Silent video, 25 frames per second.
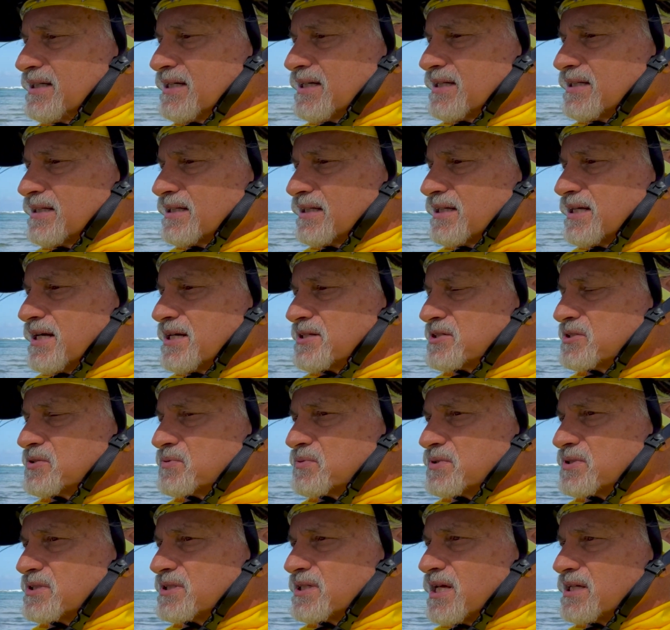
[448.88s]
The cousins
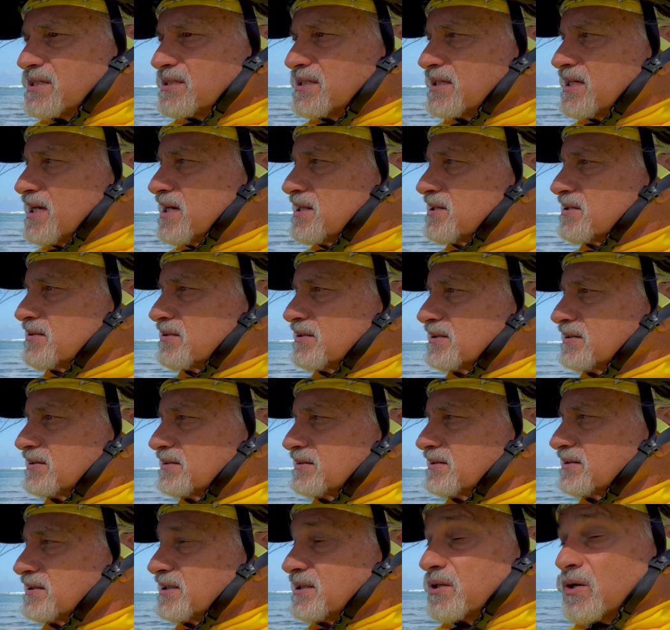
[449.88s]
would get together, and
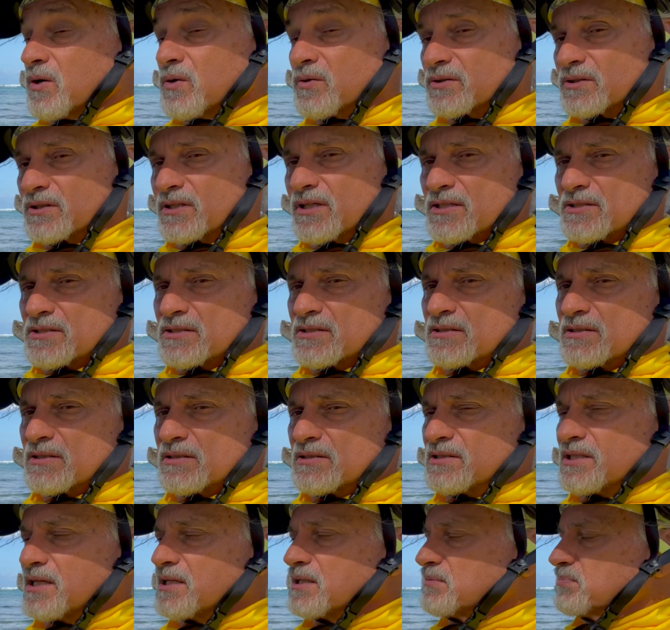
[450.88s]
the older cousins
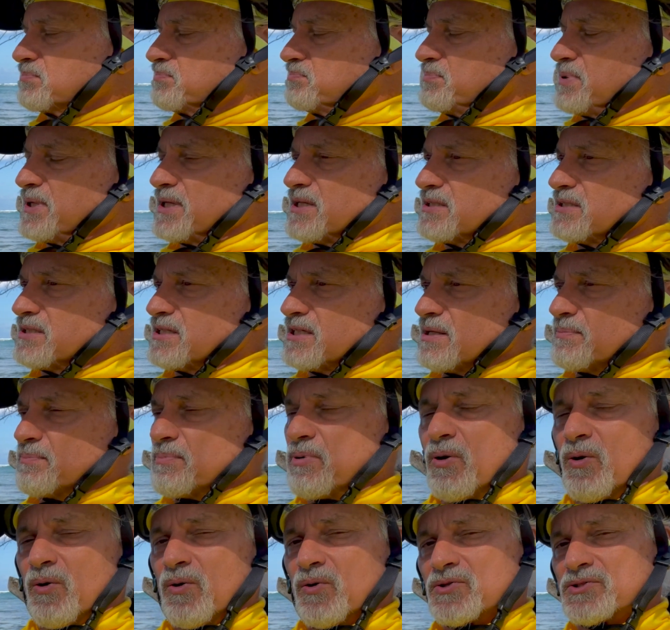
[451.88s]
dig big deep
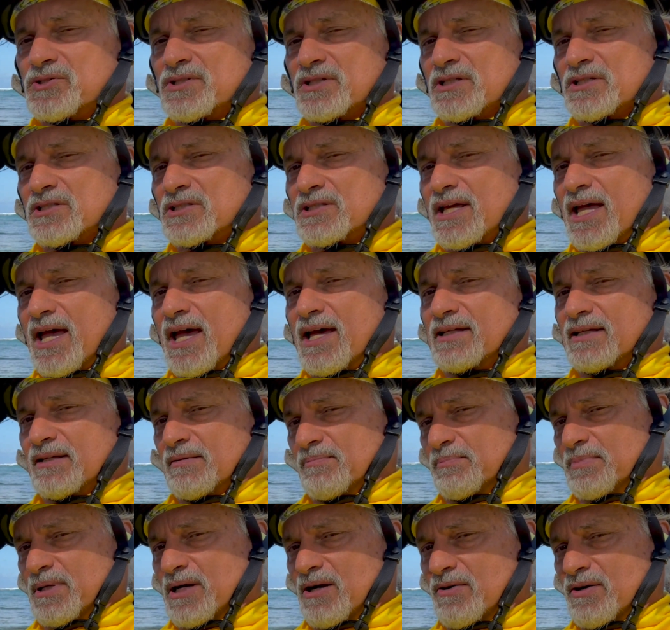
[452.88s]
holes in the sand
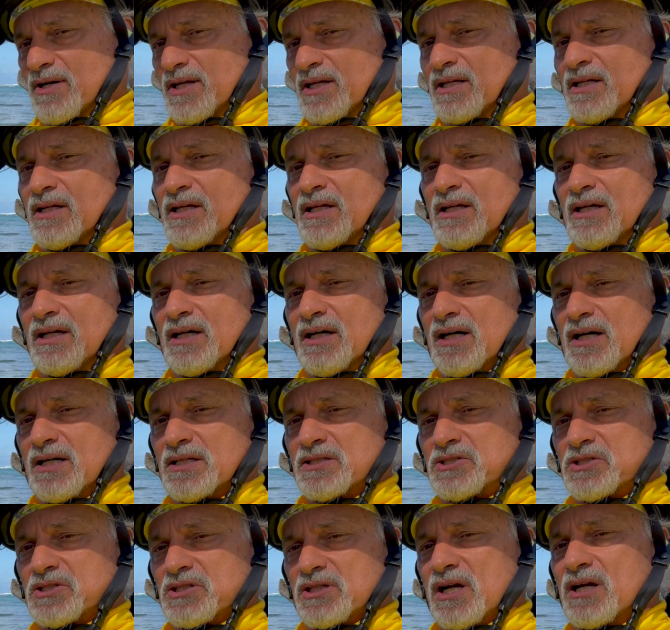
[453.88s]
and bury
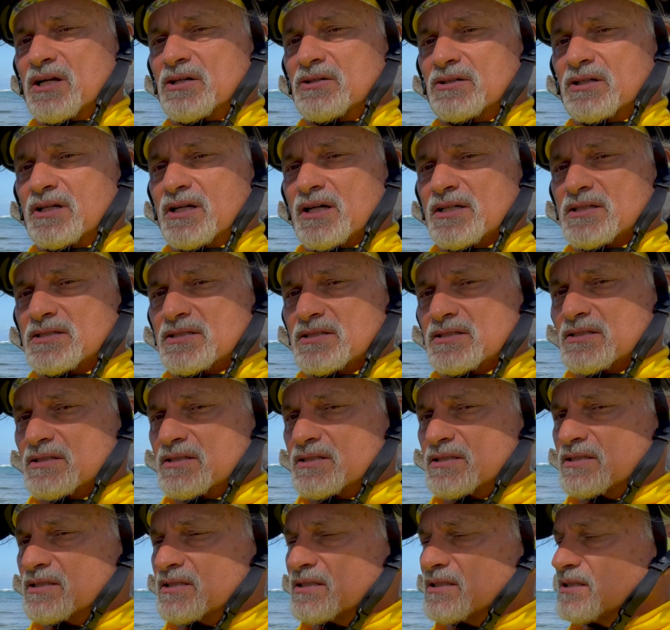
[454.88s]
us younger
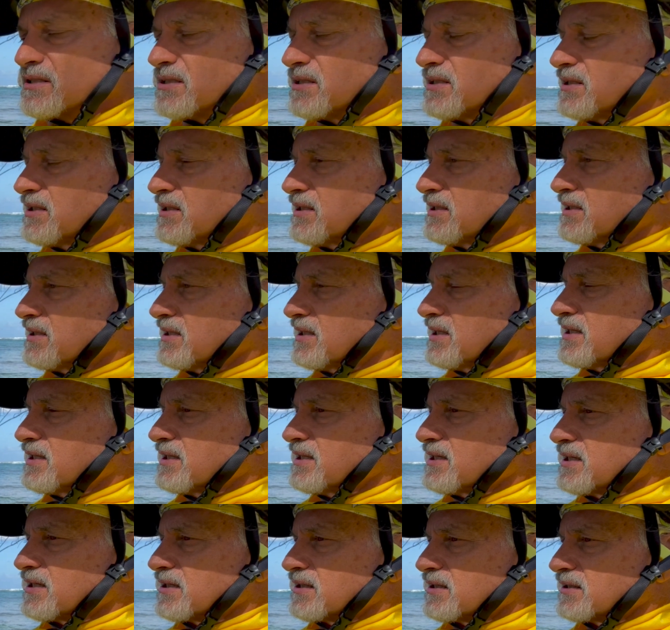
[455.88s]
cousins in
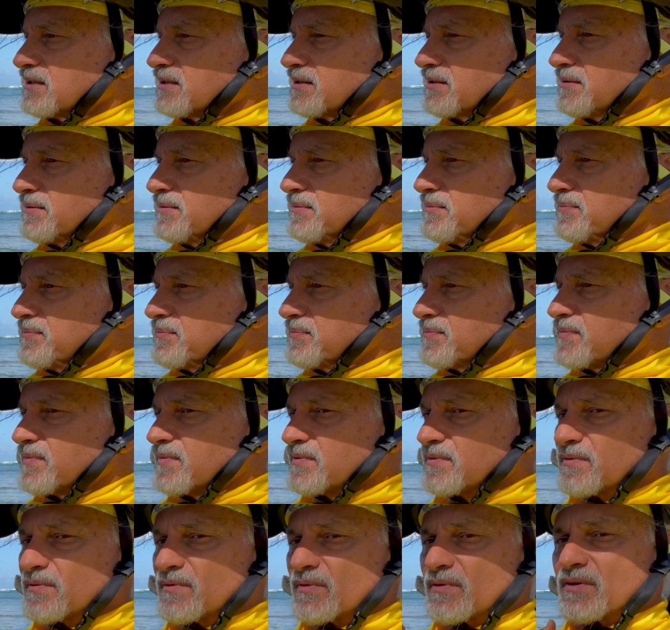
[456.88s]
there,
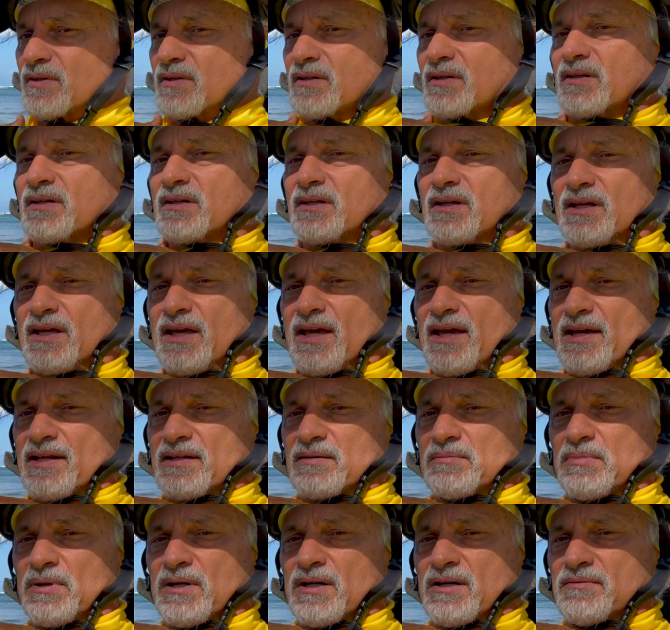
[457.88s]
head
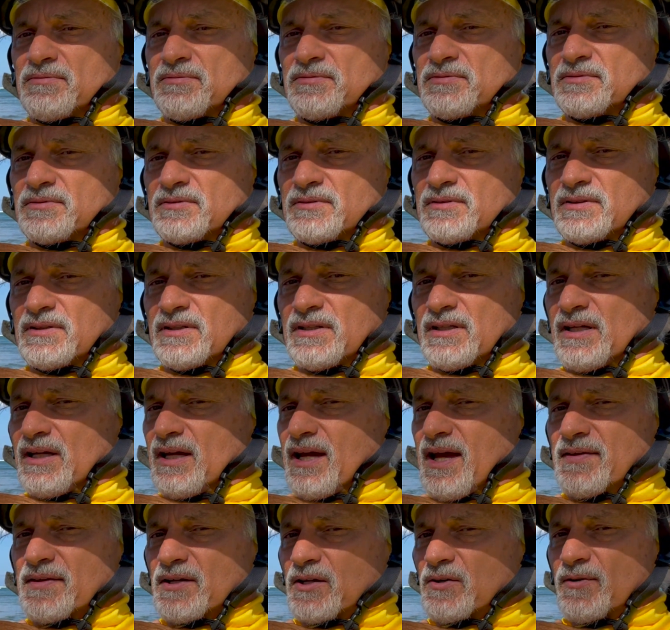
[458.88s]
above.
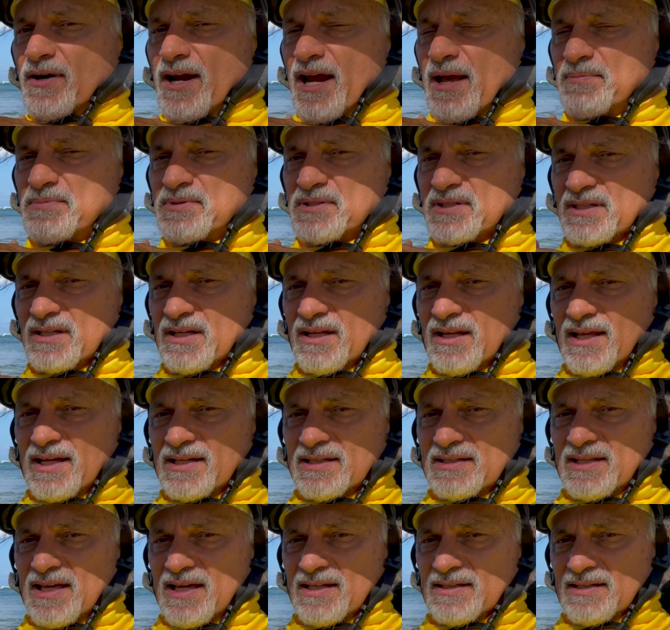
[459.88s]
And the crabs didn't
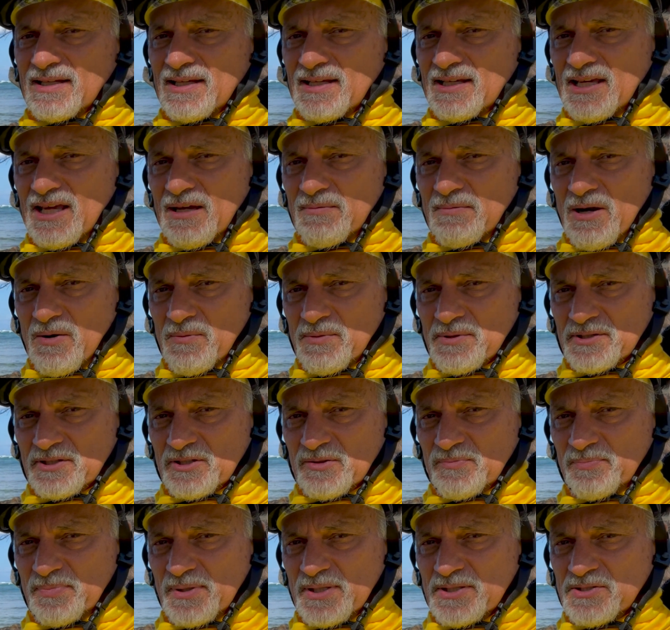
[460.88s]
like that, and they came out with
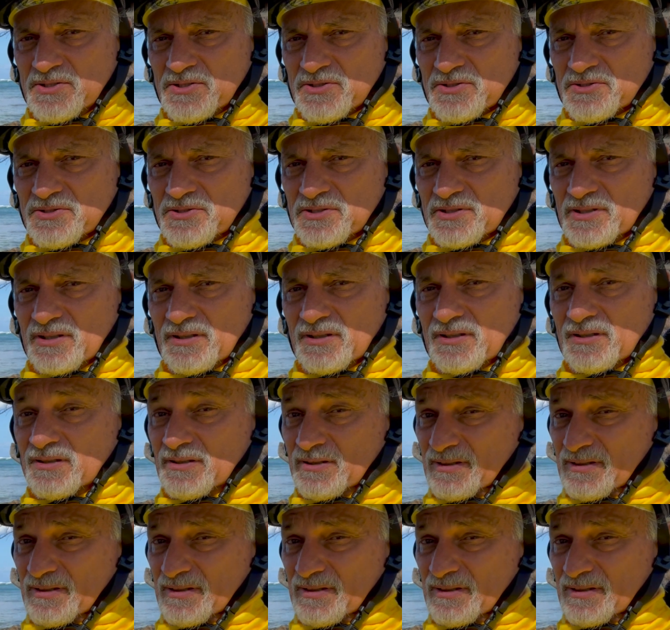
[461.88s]
their pinchers, and